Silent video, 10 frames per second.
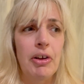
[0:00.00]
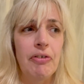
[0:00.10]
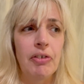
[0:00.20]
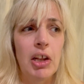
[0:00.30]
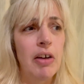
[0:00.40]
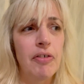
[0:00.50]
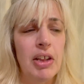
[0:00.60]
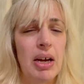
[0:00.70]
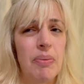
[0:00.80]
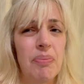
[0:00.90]
fluff
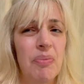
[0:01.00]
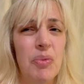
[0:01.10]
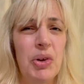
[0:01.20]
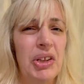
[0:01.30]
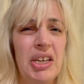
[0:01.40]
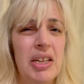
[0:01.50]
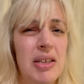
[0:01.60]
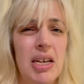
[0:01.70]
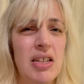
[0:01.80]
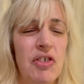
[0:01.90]
that really didn't
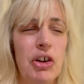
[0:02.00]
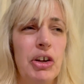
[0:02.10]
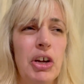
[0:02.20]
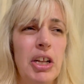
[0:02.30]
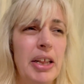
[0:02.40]
taste very good,